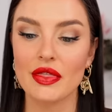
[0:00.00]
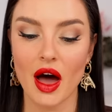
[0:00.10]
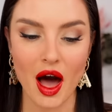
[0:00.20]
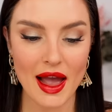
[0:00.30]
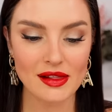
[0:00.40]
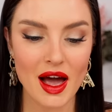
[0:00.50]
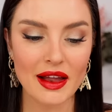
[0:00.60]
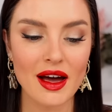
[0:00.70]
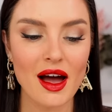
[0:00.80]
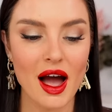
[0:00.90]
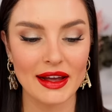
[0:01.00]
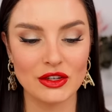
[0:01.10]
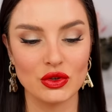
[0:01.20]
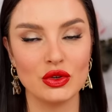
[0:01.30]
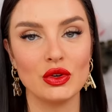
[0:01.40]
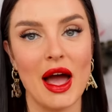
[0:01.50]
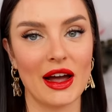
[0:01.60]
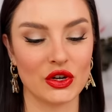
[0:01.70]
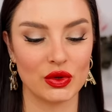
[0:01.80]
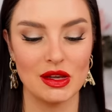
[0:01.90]
The eyeliner, I do
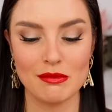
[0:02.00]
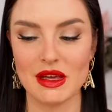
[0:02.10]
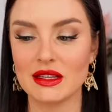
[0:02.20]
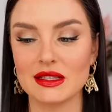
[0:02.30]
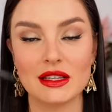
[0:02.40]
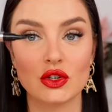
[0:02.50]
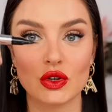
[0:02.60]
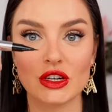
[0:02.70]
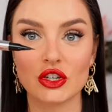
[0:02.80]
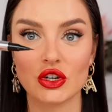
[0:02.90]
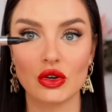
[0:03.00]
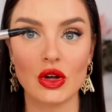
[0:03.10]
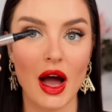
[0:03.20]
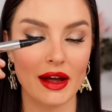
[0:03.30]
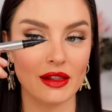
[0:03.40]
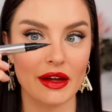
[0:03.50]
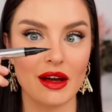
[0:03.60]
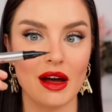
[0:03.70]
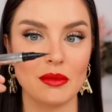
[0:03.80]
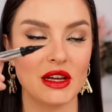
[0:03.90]
actually miss the traditional eyeliner.
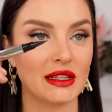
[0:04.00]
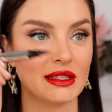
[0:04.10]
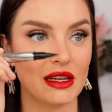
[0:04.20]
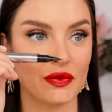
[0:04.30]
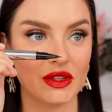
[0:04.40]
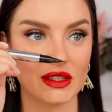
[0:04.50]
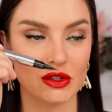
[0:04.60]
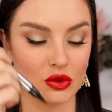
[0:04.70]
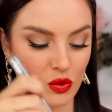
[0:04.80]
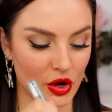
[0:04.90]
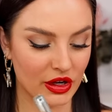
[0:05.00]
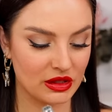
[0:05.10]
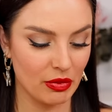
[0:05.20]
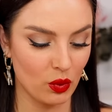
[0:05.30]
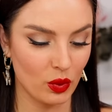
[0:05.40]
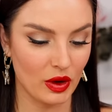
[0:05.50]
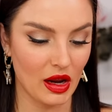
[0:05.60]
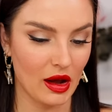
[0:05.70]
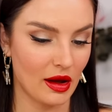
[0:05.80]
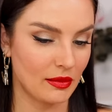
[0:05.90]
I'm gonna see if this still works, but
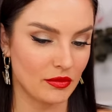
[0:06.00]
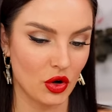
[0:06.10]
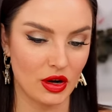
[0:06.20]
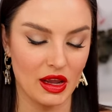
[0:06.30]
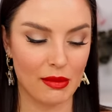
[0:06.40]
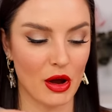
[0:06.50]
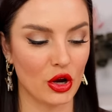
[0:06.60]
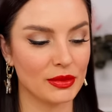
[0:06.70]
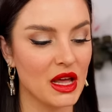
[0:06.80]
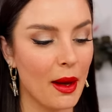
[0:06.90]
I'm not gonna keep my hopes